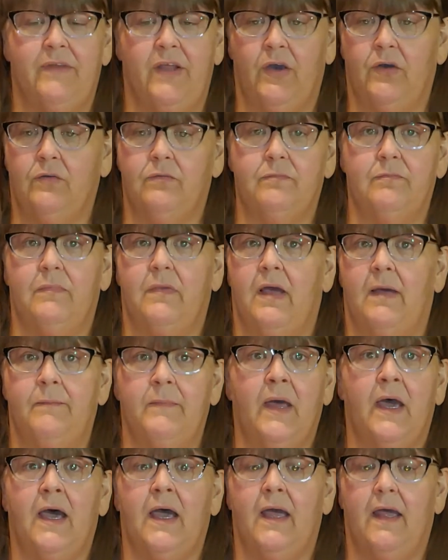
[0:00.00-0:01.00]
No, I'm
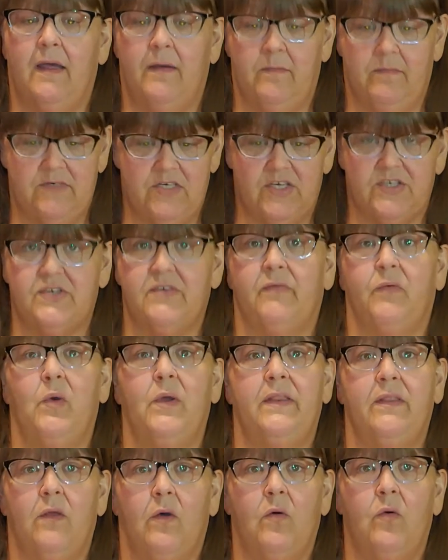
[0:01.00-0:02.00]
not. I'm just
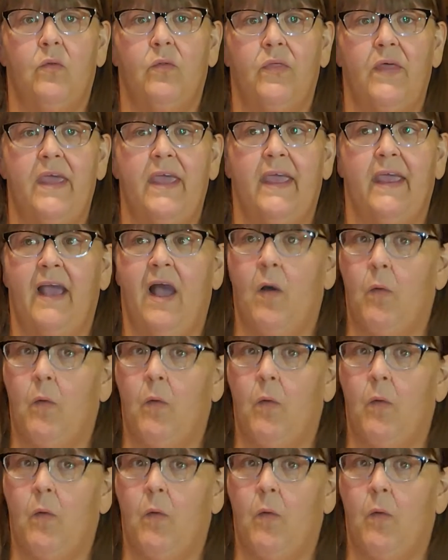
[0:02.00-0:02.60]
avoiding the whole thing.